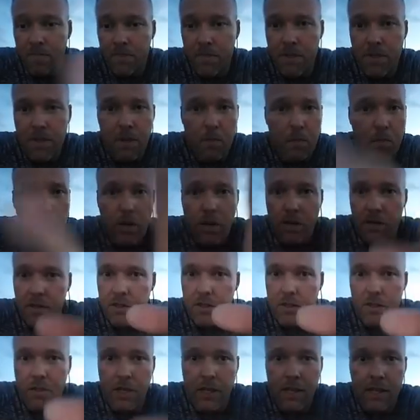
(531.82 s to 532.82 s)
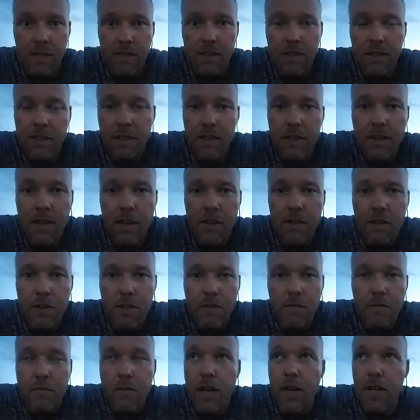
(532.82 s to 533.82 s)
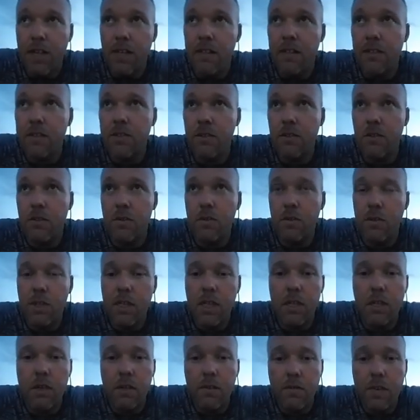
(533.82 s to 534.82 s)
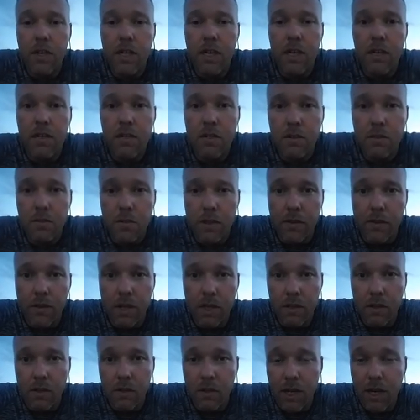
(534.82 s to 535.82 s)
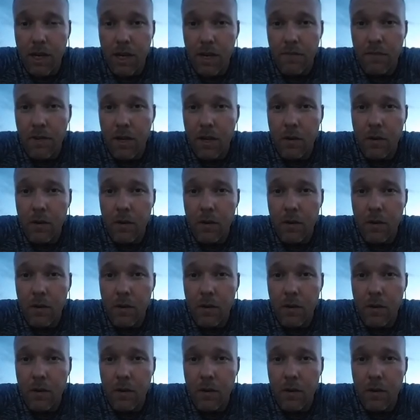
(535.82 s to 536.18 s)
somewhere on the screen, you can find it to get notifications whenever I go live.